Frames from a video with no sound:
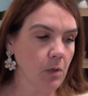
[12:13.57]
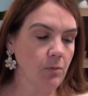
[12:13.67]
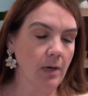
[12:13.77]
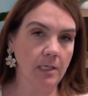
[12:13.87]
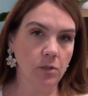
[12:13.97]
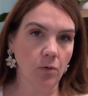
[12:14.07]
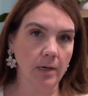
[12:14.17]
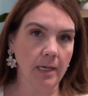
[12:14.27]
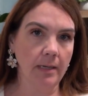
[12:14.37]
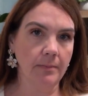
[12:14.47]
when I
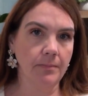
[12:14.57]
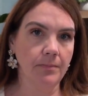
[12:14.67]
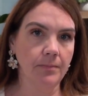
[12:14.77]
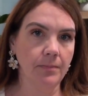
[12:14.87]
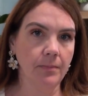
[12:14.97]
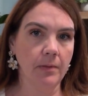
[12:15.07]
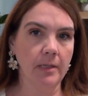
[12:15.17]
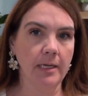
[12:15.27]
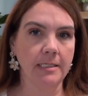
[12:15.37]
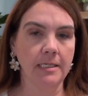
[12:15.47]
toured it,
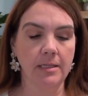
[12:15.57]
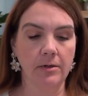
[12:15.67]
like I said,